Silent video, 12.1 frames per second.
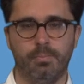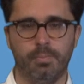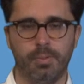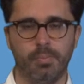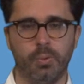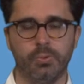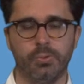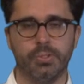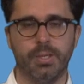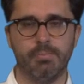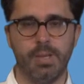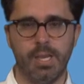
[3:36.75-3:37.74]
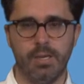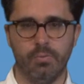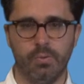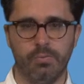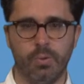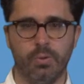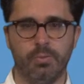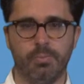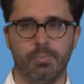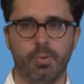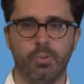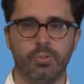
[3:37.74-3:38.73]
proposals get made and we vote on the
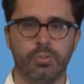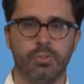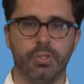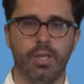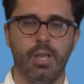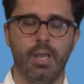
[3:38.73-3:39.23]
proposals,